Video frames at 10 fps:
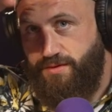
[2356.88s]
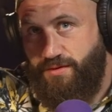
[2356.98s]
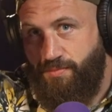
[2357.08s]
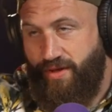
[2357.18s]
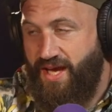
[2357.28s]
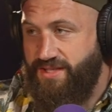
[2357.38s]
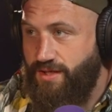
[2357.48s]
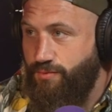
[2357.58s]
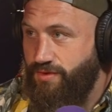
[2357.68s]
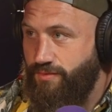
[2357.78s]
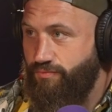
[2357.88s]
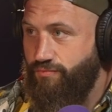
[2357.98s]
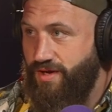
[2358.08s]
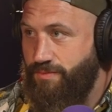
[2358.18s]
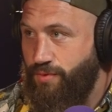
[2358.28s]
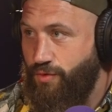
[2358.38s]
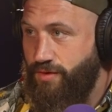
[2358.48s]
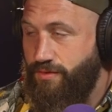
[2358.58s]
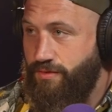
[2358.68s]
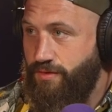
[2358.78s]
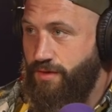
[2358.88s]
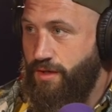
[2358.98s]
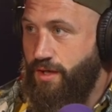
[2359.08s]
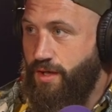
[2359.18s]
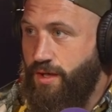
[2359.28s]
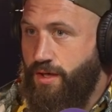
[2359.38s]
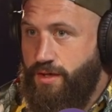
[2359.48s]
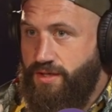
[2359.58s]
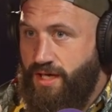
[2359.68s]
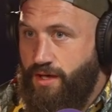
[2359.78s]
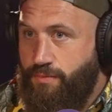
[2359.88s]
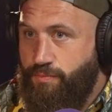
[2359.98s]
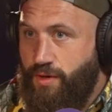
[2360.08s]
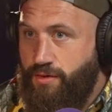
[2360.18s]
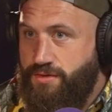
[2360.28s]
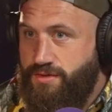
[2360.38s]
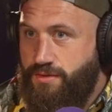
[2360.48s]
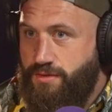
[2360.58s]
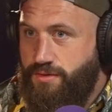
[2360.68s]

the Picasso with the red, blue, and yellow blocks.